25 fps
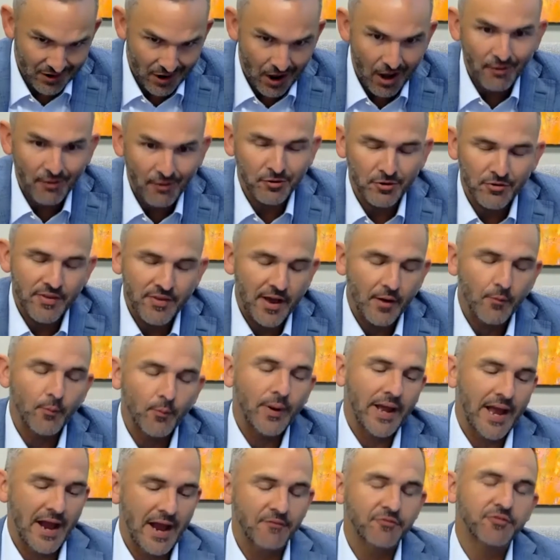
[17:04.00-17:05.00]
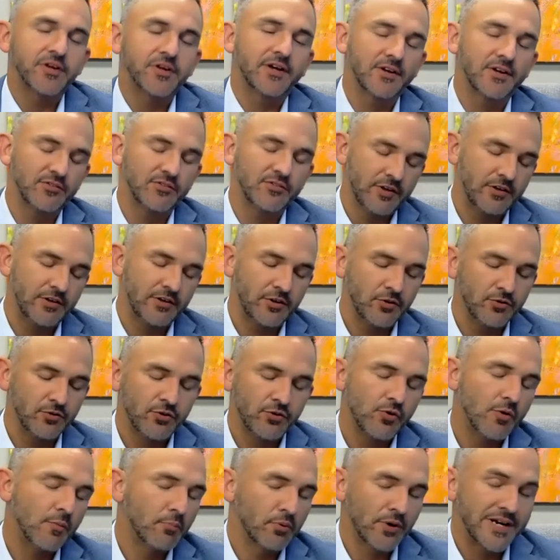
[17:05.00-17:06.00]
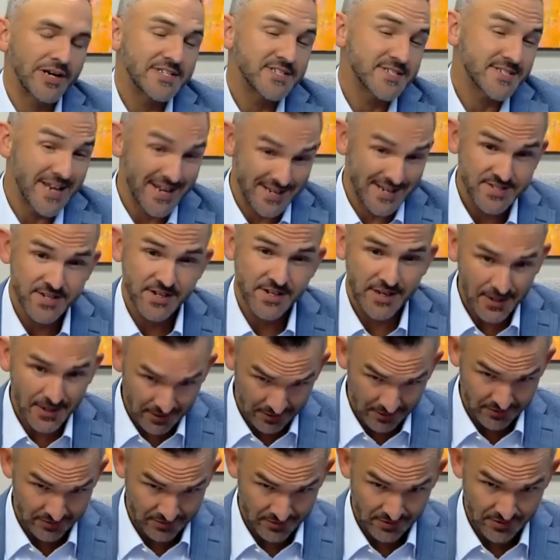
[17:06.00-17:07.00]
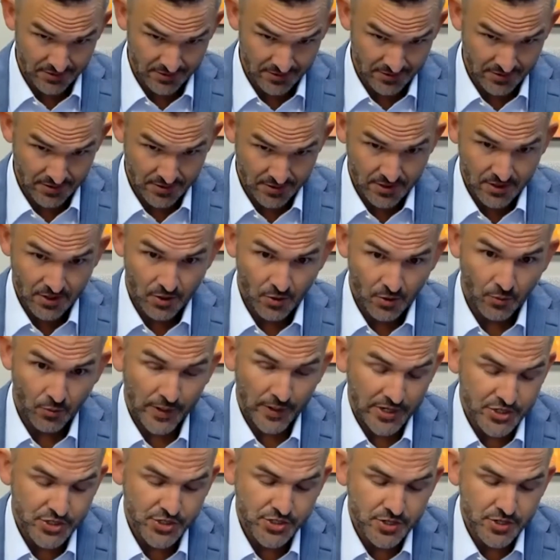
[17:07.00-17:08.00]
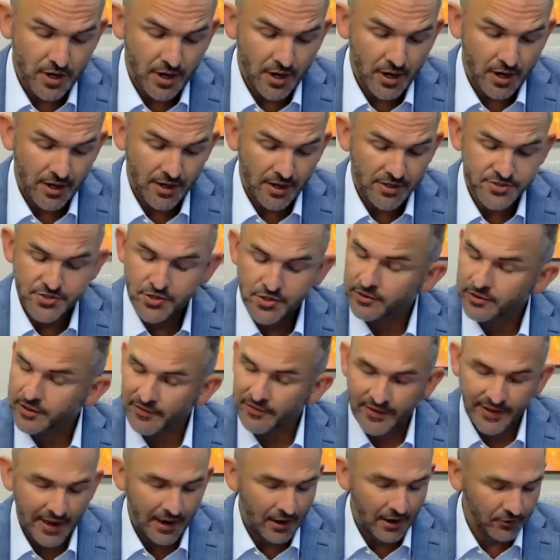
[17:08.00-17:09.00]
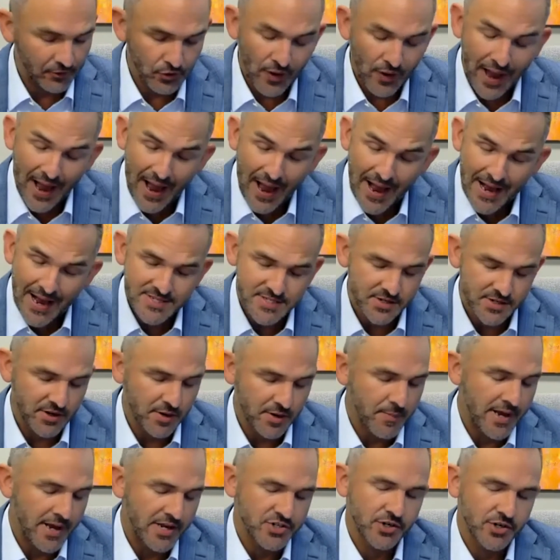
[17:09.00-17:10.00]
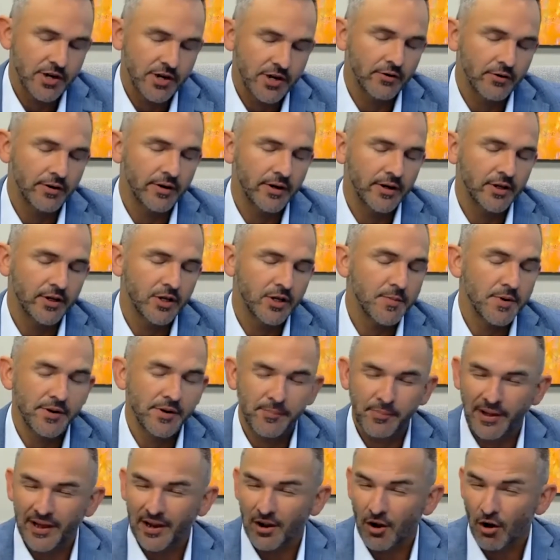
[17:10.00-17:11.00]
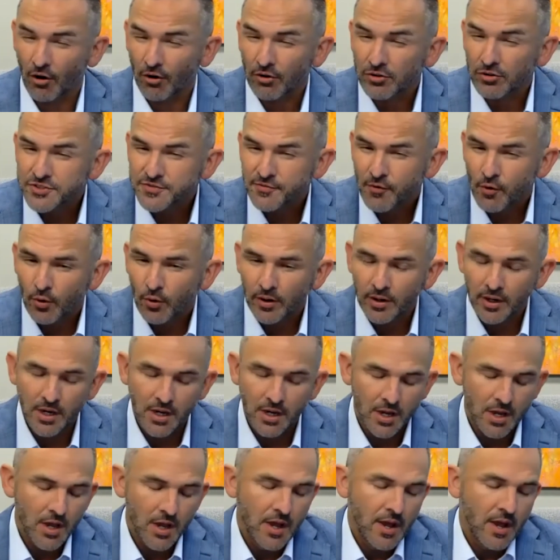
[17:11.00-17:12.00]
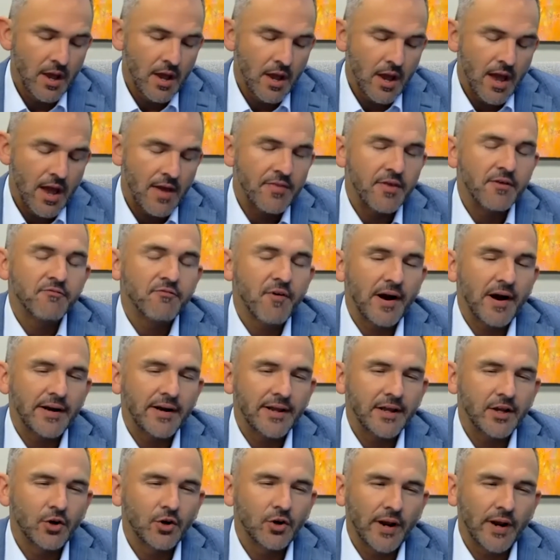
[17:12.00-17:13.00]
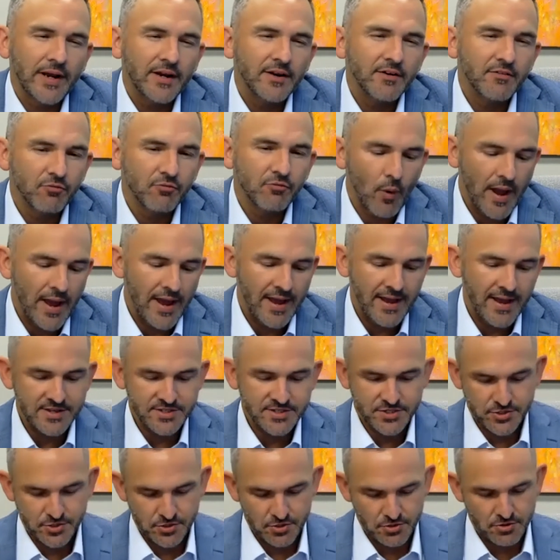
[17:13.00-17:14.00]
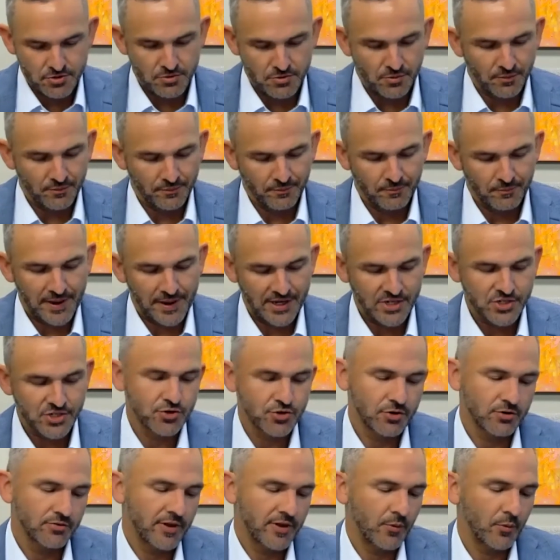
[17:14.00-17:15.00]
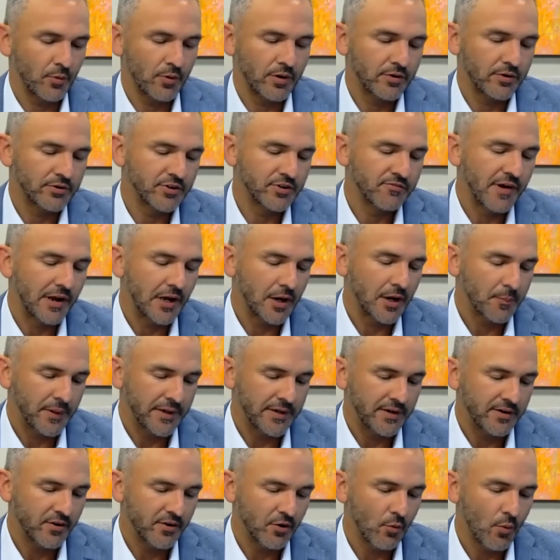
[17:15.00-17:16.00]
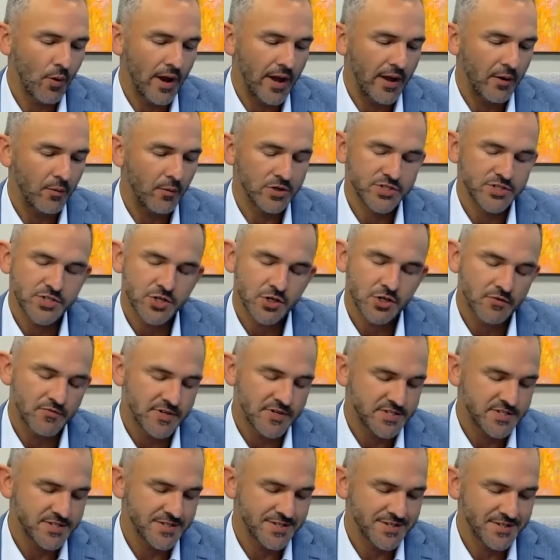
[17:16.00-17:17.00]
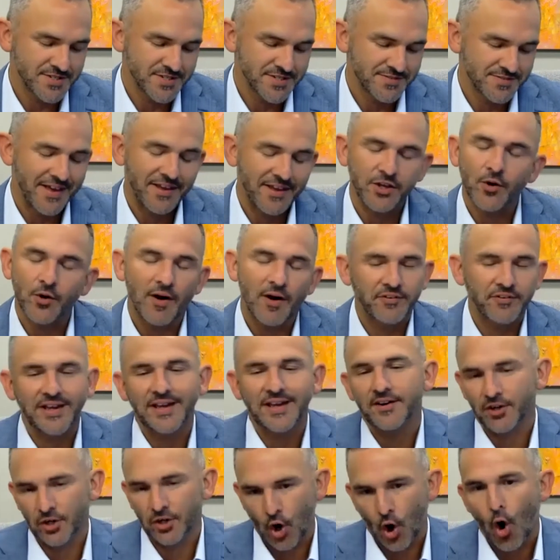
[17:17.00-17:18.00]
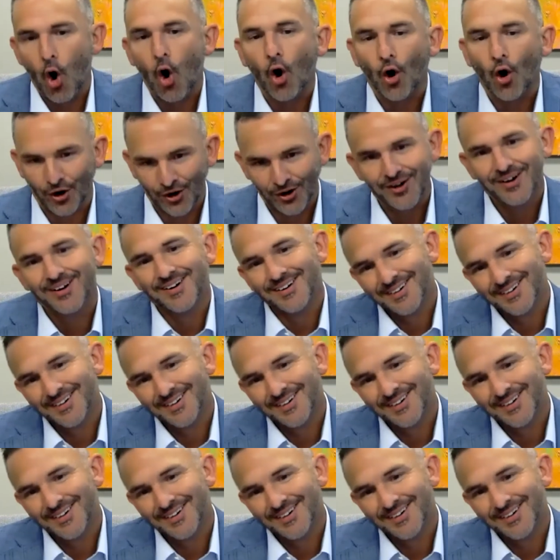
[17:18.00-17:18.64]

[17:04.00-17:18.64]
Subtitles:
other than we have to continue to embrace density, which certainly the council has and the Imagine Cary Community Plan calls for. And then finding creative ways to make sure that we're developing in a way where services that you don't have to get in a car